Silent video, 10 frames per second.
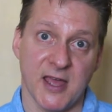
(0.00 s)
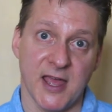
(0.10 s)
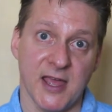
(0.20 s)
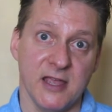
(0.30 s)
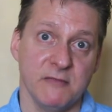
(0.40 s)

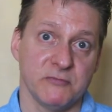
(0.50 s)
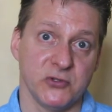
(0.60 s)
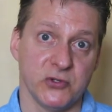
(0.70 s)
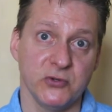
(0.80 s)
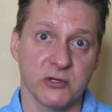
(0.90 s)
A,
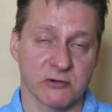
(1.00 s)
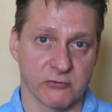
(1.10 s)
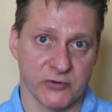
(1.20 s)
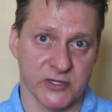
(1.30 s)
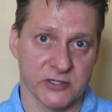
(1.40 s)
do your
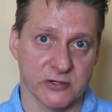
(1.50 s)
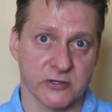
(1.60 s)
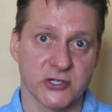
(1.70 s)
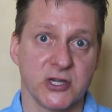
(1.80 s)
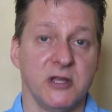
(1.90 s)
own
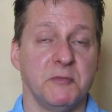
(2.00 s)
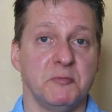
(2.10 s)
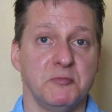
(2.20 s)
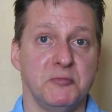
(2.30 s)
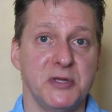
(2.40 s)
research.
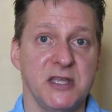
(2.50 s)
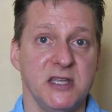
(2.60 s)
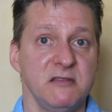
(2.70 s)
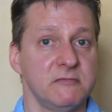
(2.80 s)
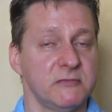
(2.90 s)

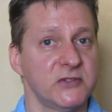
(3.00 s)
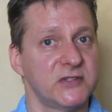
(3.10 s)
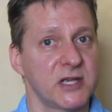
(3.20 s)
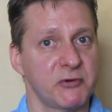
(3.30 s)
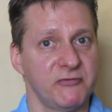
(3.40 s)
B,
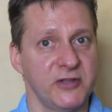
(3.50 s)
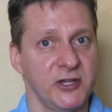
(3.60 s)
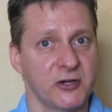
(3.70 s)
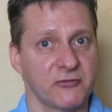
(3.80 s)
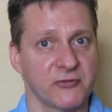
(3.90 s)
separate
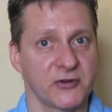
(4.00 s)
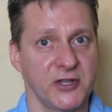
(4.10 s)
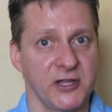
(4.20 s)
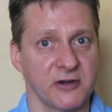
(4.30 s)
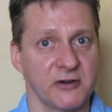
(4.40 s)
video
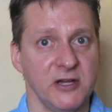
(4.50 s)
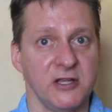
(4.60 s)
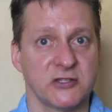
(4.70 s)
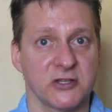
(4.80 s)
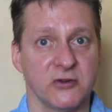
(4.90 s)
for here.
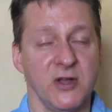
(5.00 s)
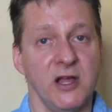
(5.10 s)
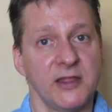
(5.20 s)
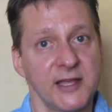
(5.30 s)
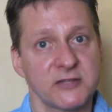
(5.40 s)
So
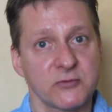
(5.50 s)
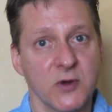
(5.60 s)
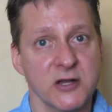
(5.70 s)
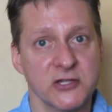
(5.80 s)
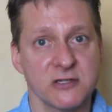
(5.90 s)
thanks for
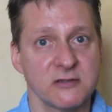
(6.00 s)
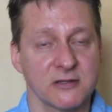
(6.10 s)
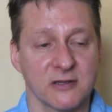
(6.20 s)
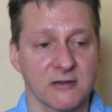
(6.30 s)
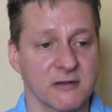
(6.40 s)
watching.
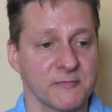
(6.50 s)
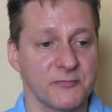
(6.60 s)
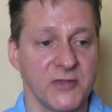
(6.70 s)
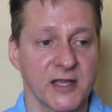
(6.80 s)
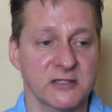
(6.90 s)

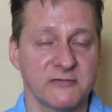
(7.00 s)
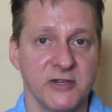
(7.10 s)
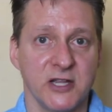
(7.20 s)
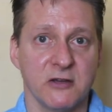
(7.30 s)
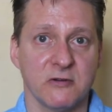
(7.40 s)
Next
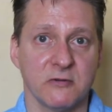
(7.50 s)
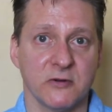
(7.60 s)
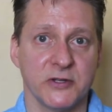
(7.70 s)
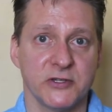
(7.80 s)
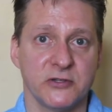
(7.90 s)
video I'm
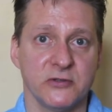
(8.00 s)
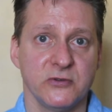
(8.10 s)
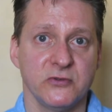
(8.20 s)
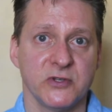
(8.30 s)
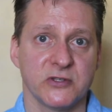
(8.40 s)
going to
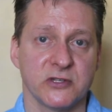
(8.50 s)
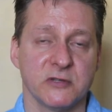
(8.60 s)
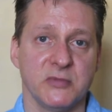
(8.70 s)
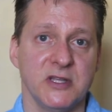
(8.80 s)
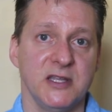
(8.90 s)
do is going
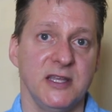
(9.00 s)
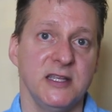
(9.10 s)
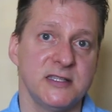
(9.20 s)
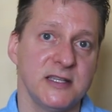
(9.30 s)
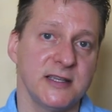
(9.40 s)
to
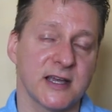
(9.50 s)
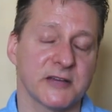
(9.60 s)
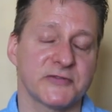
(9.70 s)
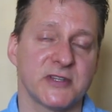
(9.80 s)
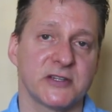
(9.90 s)
be
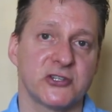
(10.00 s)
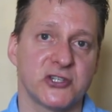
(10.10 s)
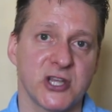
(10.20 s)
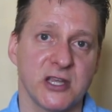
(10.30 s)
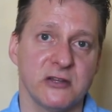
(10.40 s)
ETFs,
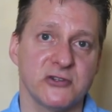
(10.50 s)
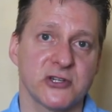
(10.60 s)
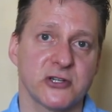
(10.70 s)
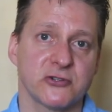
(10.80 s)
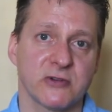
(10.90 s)

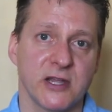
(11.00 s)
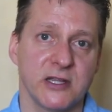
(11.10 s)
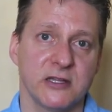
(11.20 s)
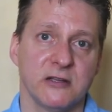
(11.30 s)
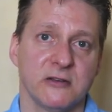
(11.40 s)
exchange
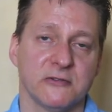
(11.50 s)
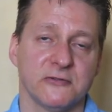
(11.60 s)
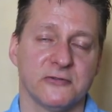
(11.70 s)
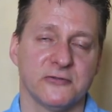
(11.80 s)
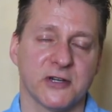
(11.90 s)
traded
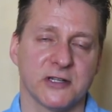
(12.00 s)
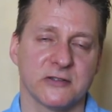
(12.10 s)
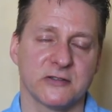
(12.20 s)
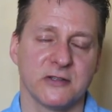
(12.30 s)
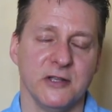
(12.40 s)

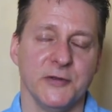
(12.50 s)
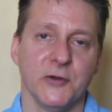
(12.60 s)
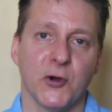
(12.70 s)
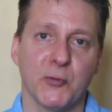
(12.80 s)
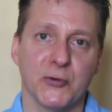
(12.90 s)
funds.
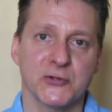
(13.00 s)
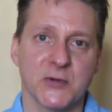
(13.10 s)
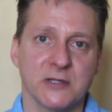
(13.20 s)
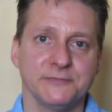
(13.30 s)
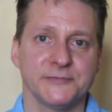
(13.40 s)
Hope all is
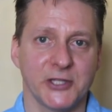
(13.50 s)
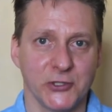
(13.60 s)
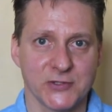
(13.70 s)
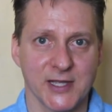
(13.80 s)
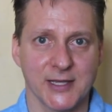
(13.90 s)
well.
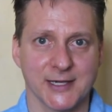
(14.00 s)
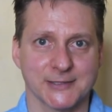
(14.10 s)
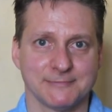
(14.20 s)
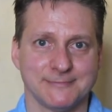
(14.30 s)
You take care.